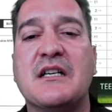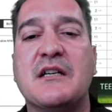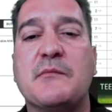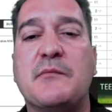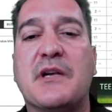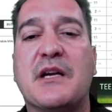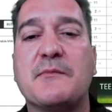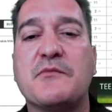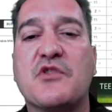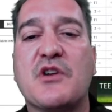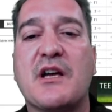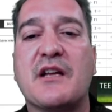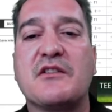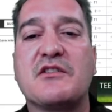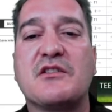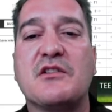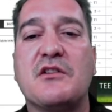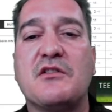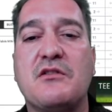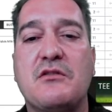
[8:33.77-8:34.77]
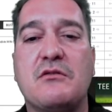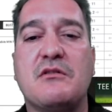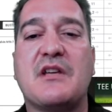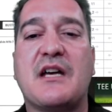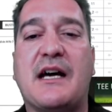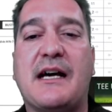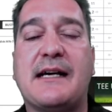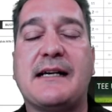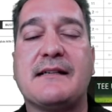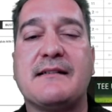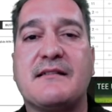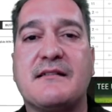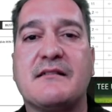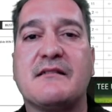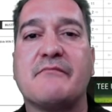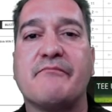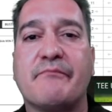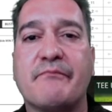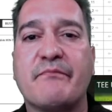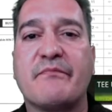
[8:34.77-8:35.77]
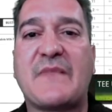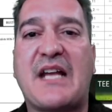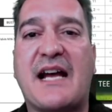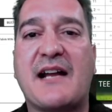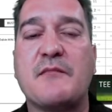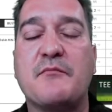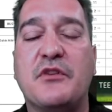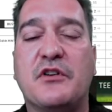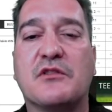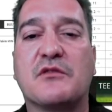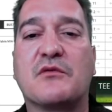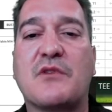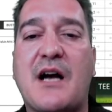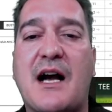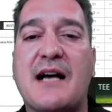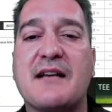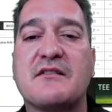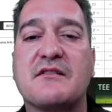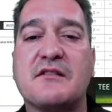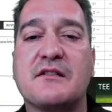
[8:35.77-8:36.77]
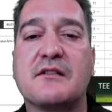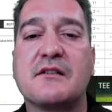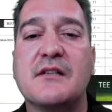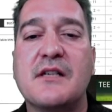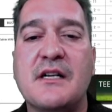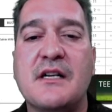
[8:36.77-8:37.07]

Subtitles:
but I'm trying to show you guys how to build a roster.